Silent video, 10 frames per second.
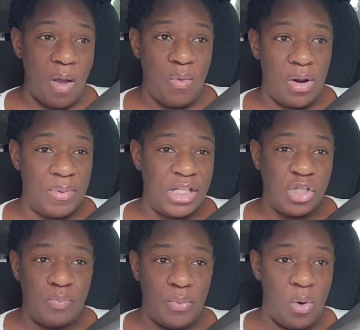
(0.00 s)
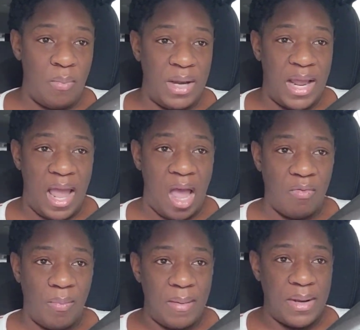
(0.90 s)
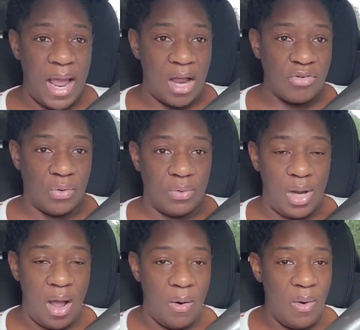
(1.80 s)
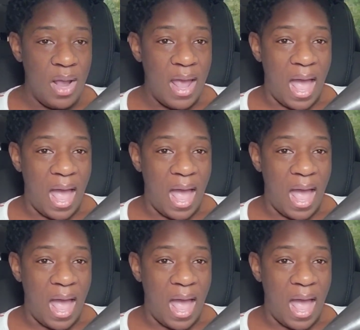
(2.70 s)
I want to be superwoman and have a baby natural. No.